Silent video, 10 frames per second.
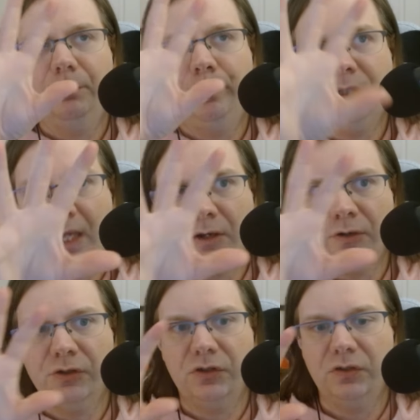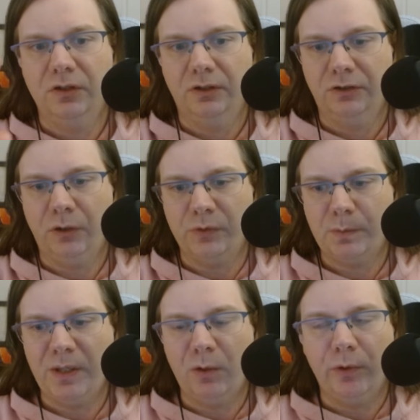players don't
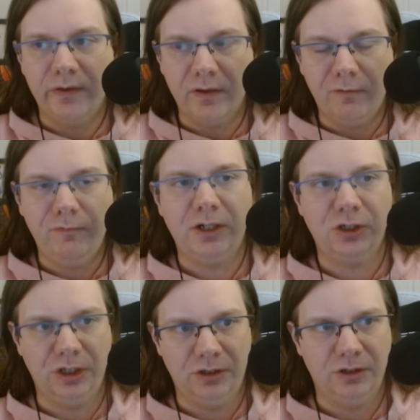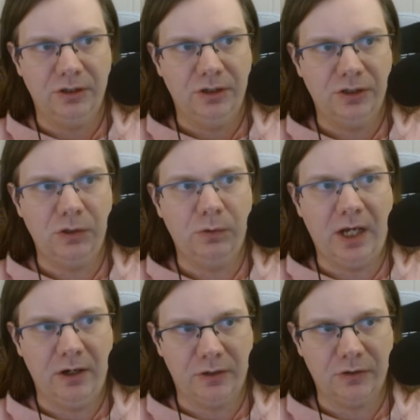speak within the fiction to
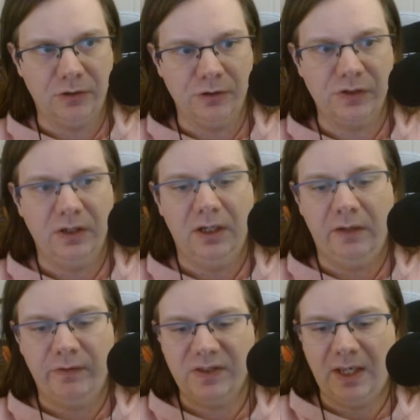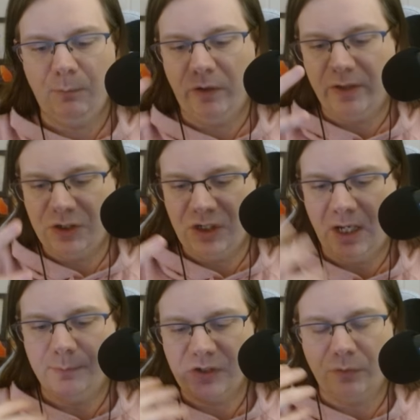characters in the same way that
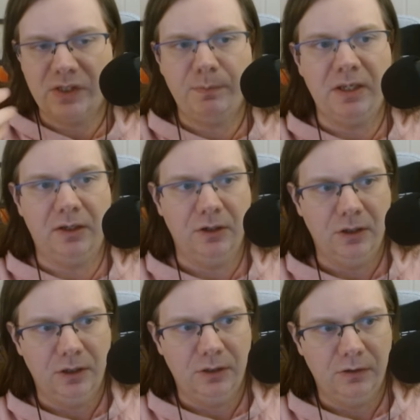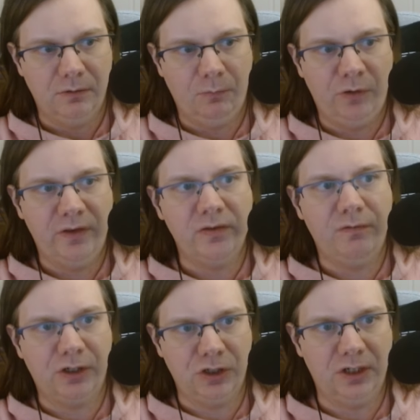GMs don't speak within the
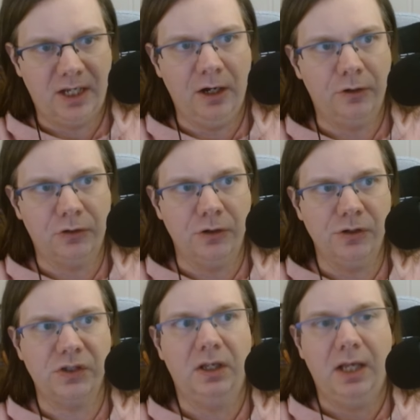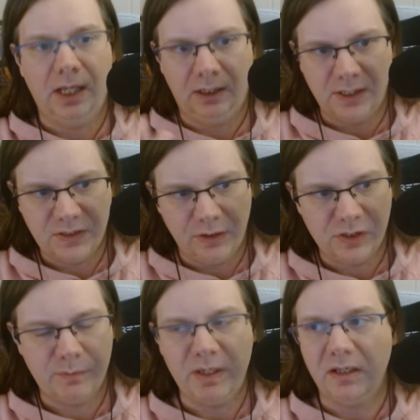fiction to characters unless they're
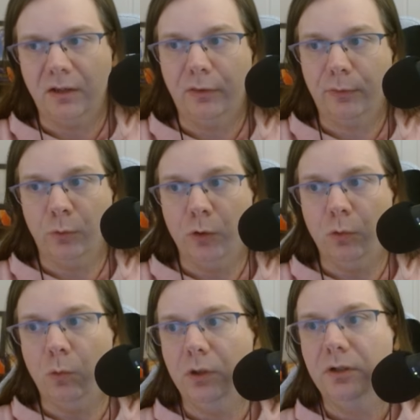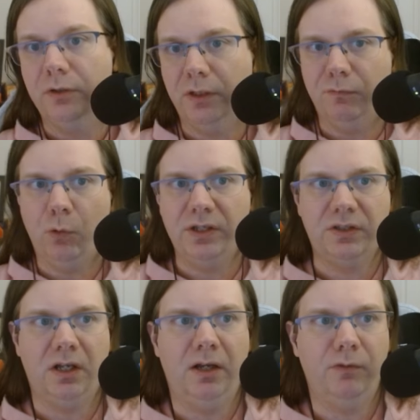speaking through the voice
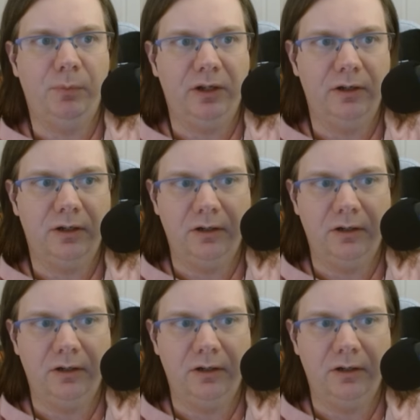of a player,